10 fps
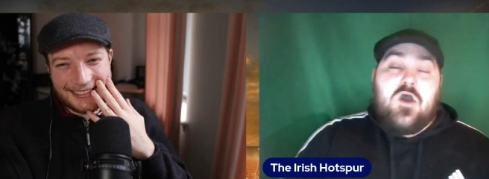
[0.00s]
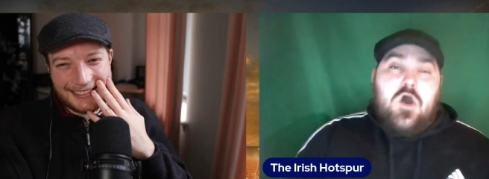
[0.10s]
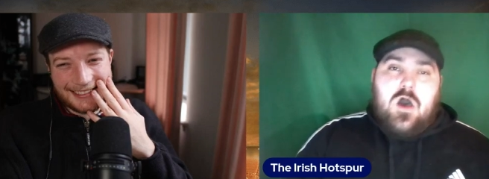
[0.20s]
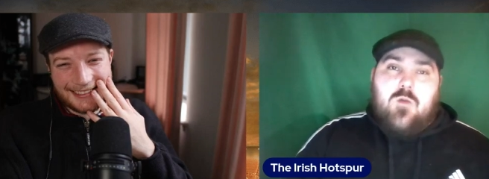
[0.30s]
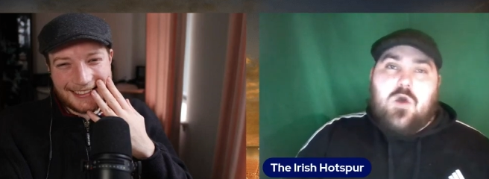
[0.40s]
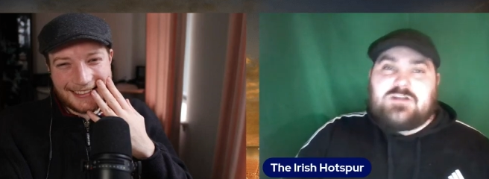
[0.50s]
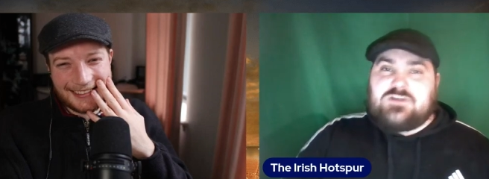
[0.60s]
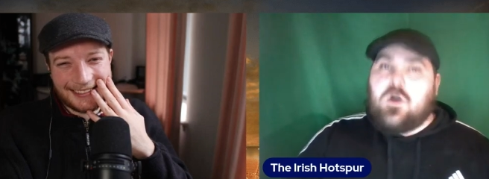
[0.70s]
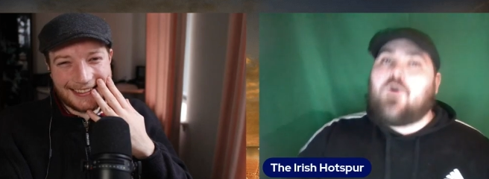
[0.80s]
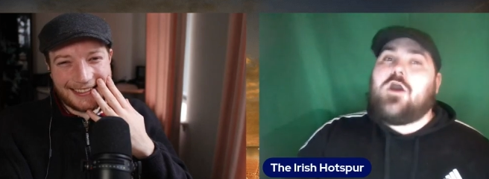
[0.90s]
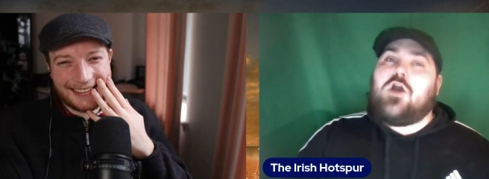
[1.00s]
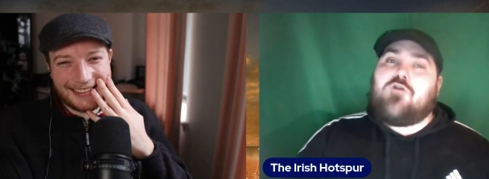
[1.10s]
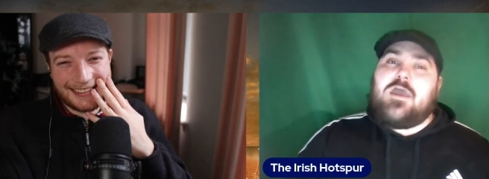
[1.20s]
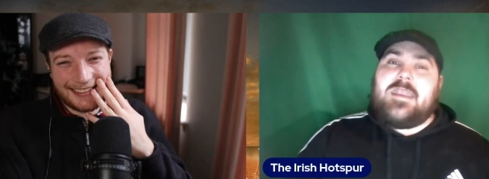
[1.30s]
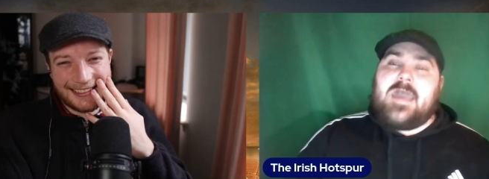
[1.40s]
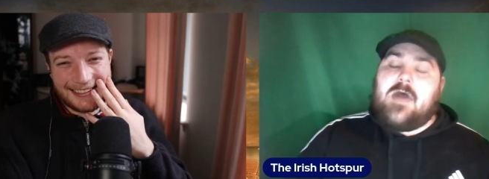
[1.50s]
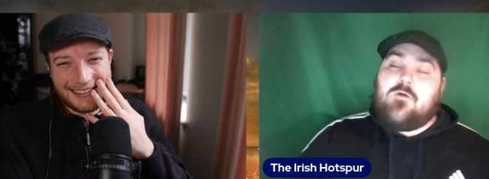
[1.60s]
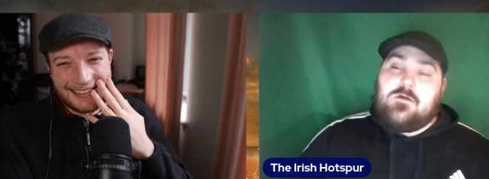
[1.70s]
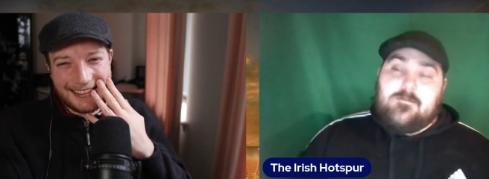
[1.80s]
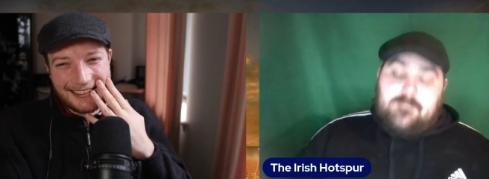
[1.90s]
Speaker 1: on what's going on right now.
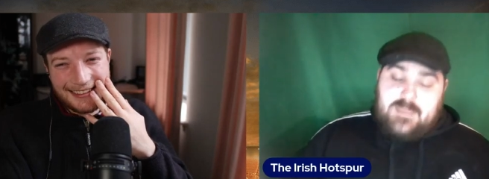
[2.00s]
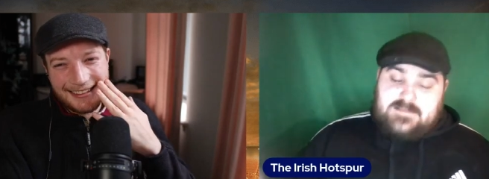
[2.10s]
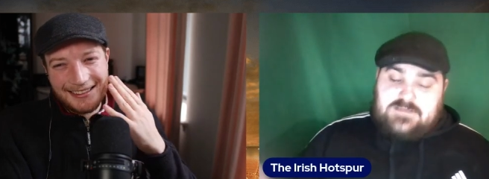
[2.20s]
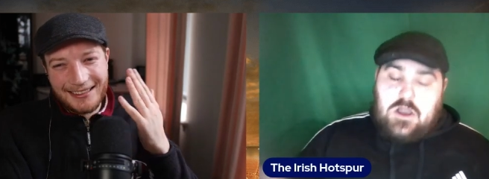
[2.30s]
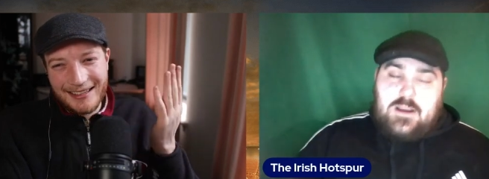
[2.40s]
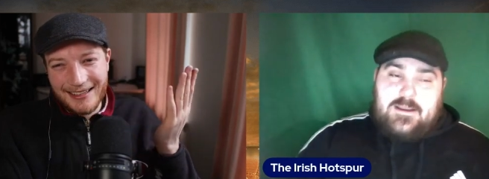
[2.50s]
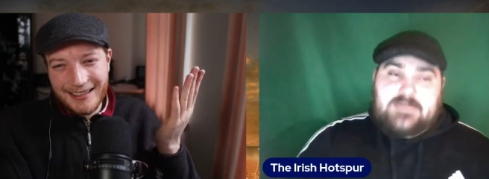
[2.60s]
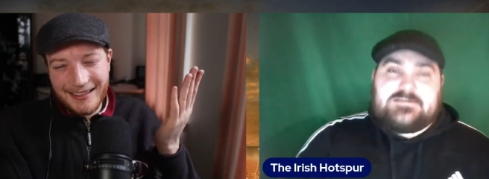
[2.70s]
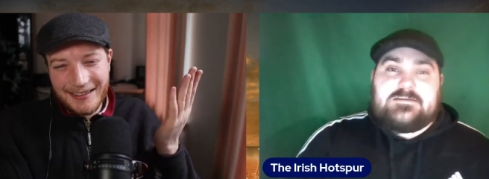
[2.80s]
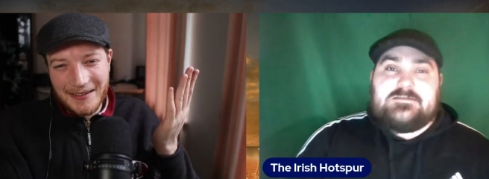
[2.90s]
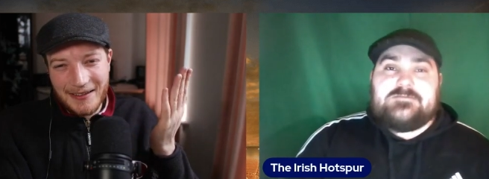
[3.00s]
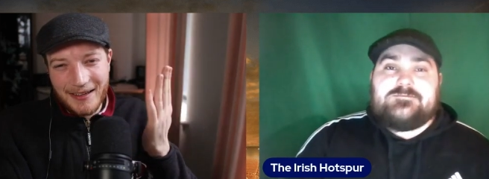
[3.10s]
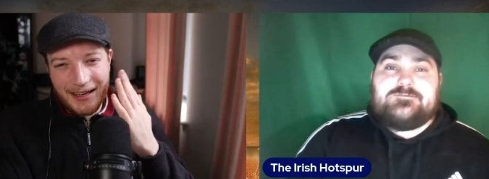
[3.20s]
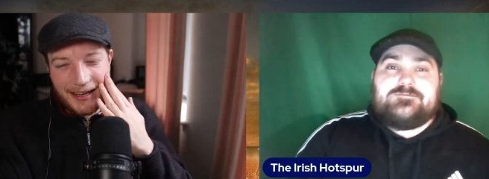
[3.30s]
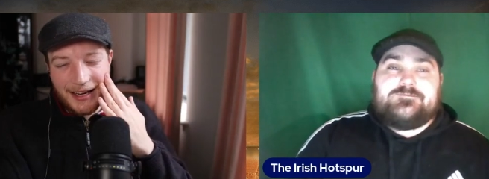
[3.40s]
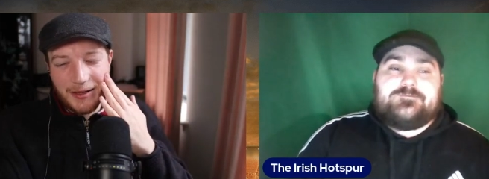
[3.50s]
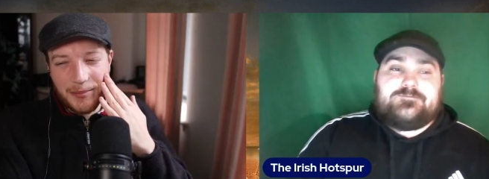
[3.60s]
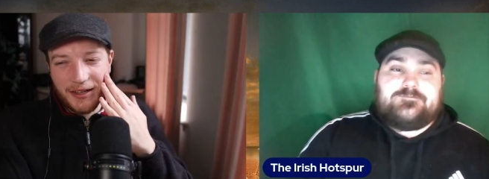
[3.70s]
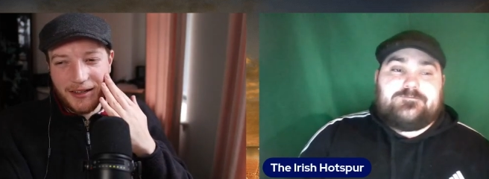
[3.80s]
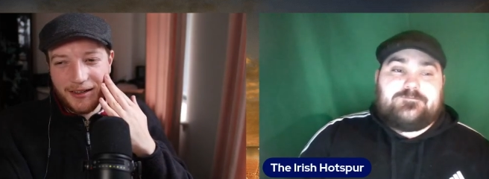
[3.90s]
That's all it is.
Speaker 2: And
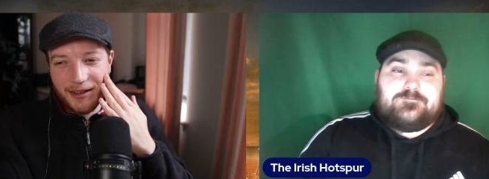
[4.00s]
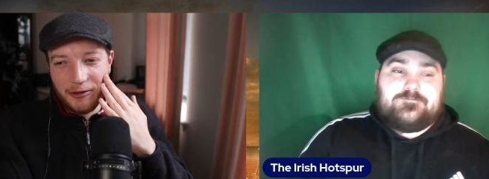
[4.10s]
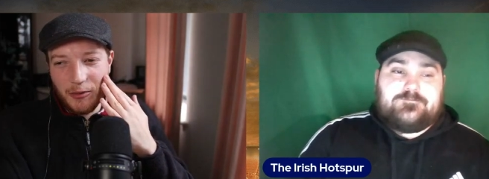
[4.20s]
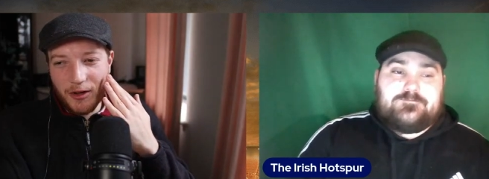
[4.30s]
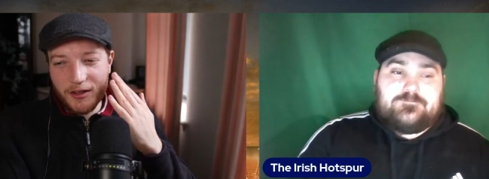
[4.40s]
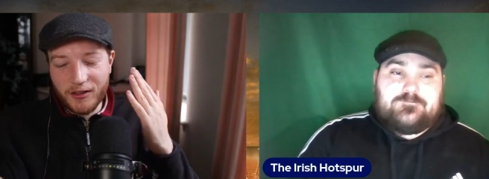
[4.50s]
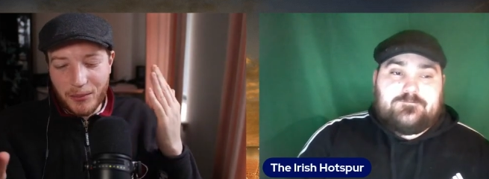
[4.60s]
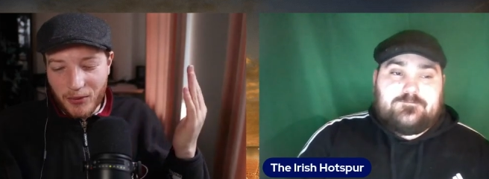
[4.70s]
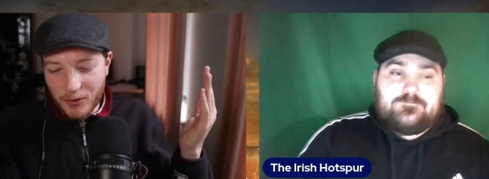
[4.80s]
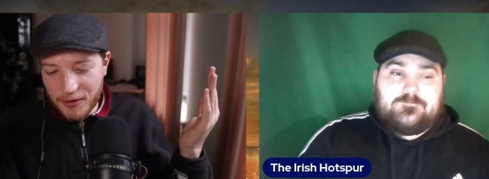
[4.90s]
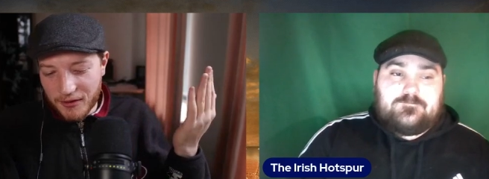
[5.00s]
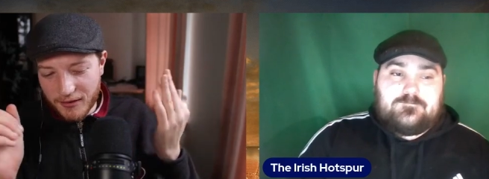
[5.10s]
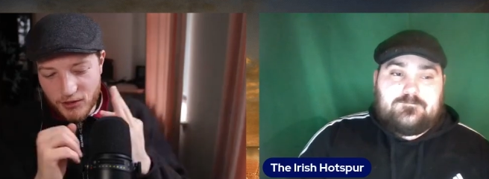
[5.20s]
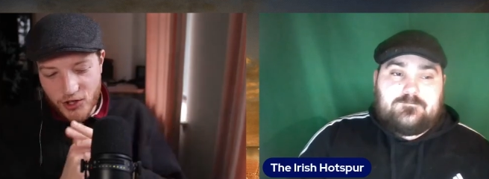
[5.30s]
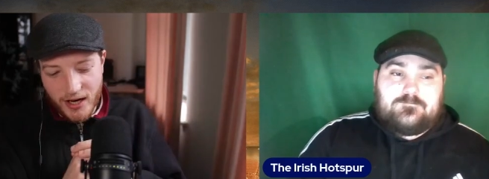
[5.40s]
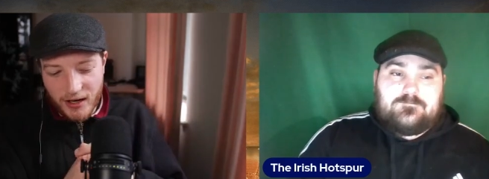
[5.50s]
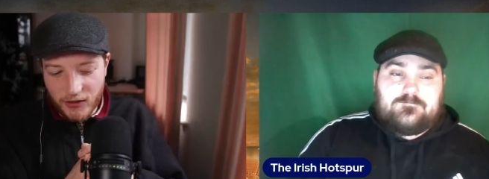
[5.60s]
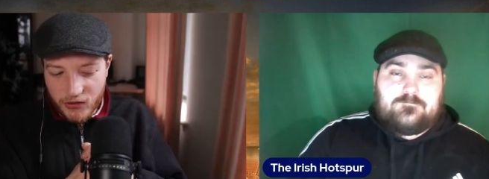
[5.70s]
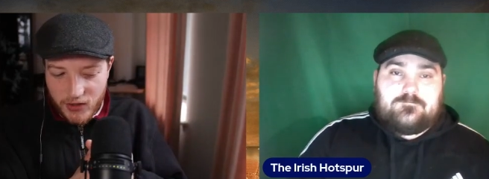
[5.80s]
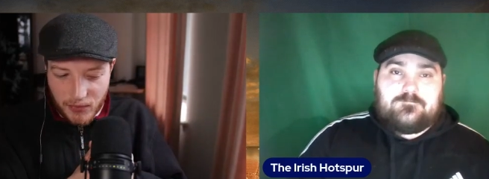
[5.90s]
anybody, if you want to support the channel,
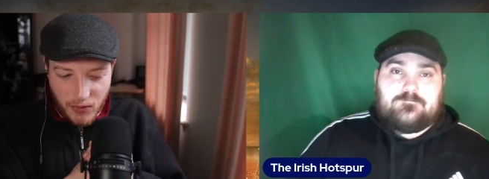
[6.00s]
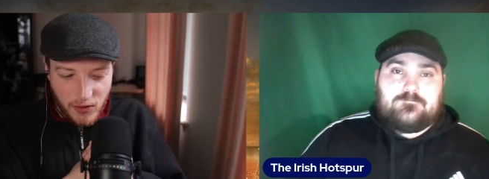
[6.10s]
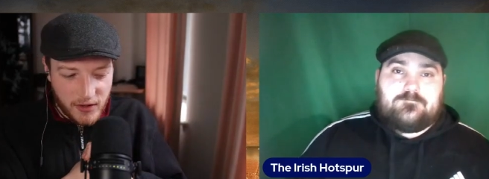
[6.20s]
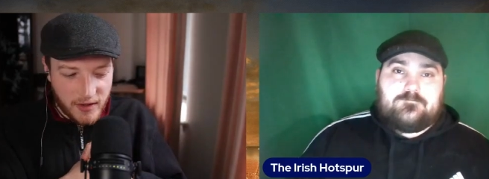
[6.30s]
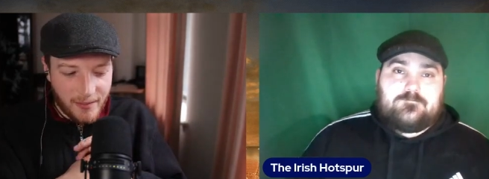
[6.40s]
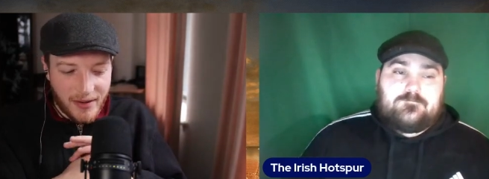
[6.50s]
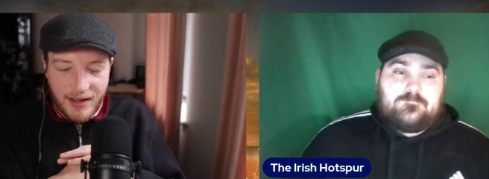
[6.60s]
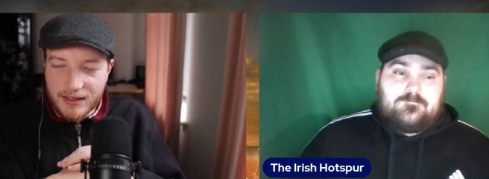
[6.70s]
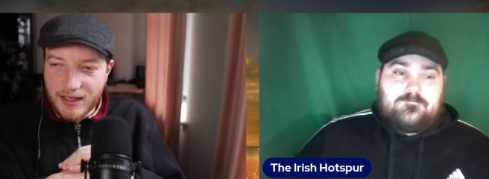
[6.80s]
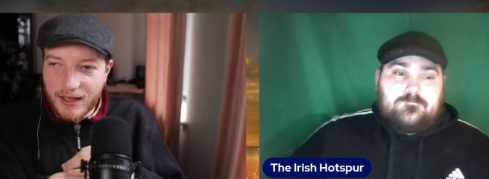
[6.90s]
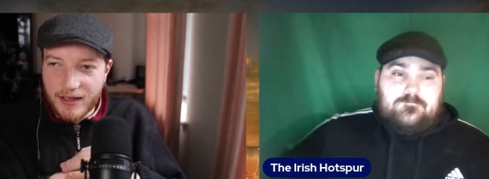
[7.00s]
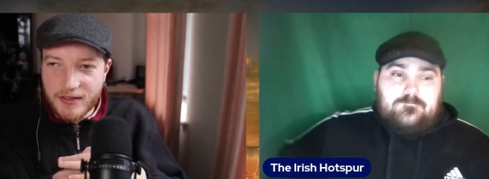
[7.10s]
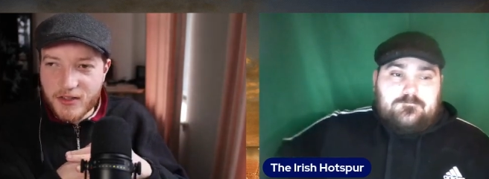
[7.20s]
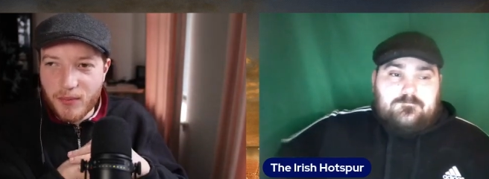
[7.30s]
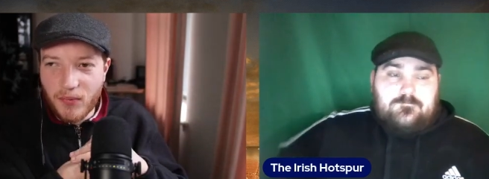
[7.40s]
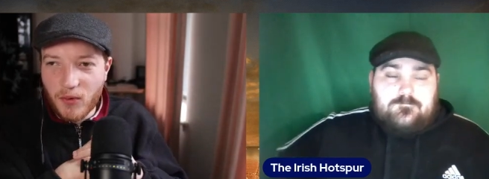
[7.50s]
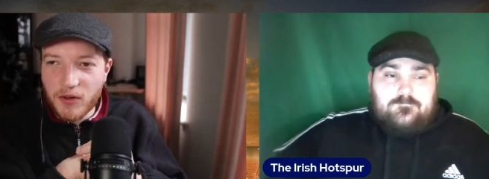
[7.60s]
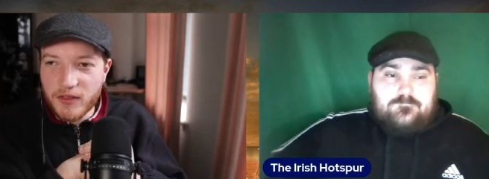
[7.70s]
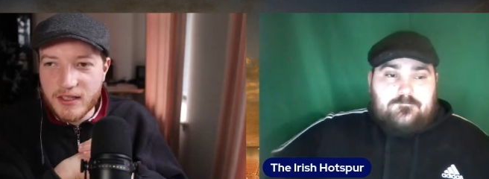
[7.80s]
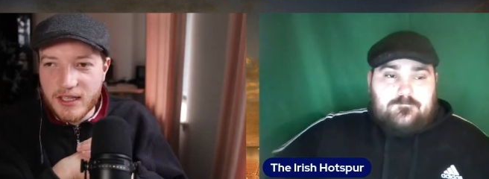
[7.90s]
support the podcast, support
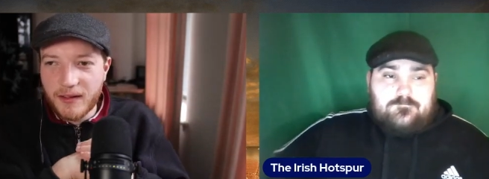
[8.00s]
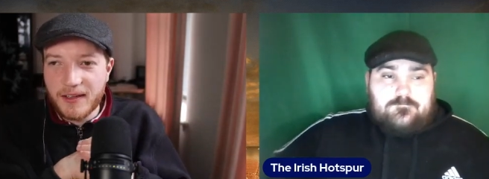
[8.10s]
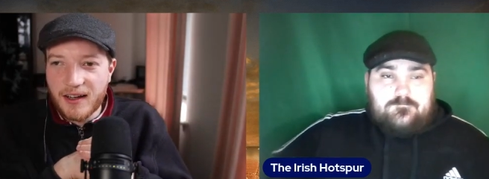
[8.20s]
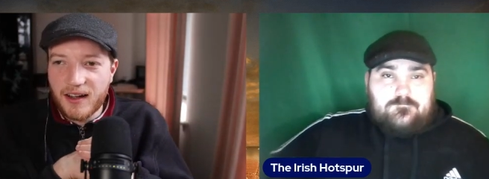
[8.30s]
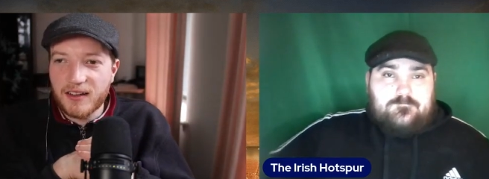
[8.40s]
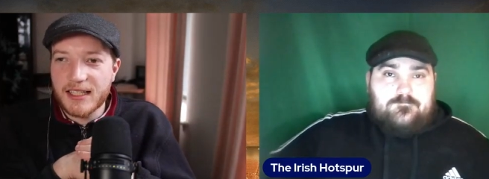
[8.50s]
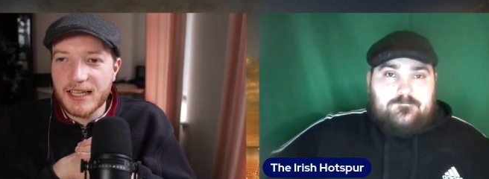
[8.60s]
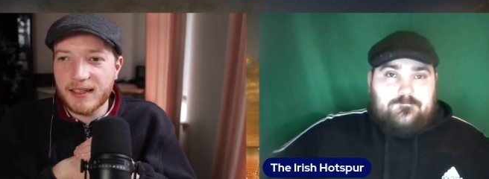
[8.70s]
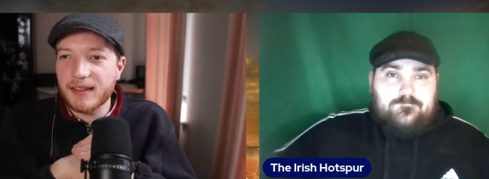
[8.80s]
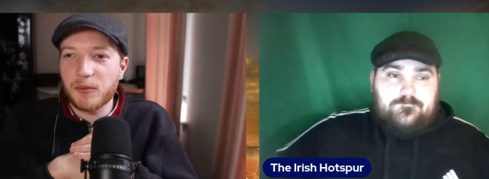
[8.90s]
the daily content that we